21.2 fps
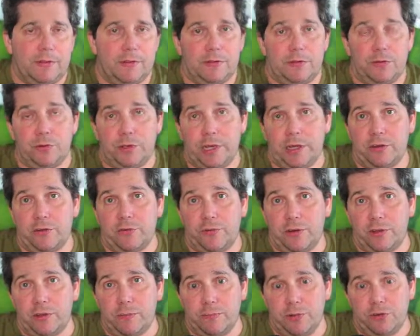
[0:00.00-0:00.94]
you can't
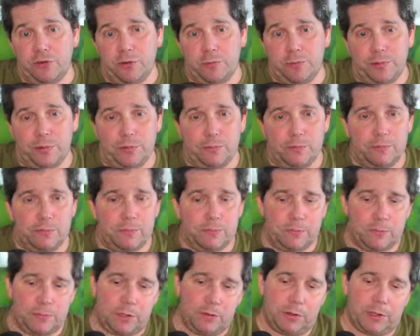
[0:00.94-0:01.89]
defend the bishop.
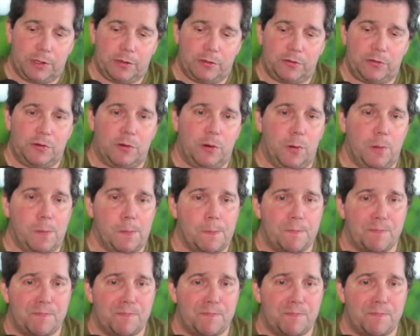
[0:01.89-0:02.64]
Okay, so